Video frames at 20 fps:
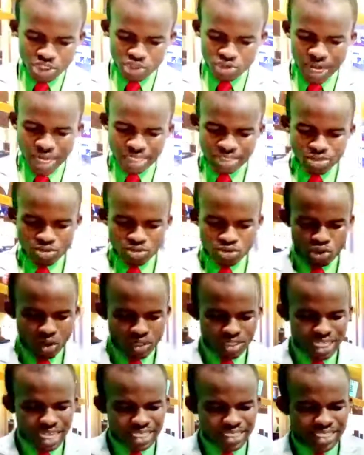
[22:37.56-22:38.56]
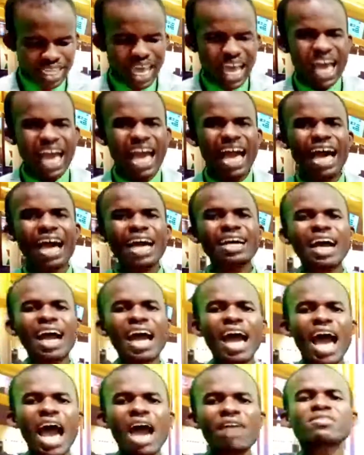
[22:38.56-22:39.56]
Christ, to those that are
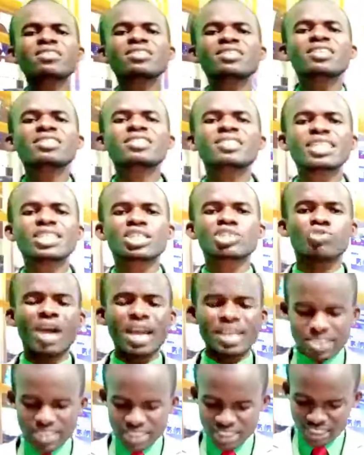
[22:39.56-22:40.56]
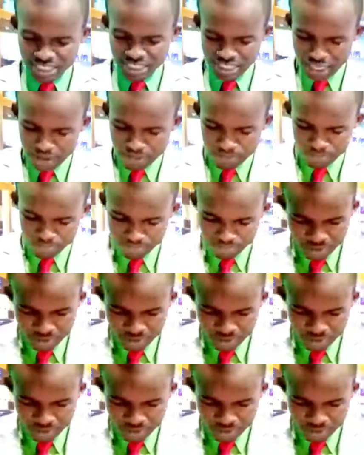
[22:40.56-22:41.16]
having Jesus Christ in them.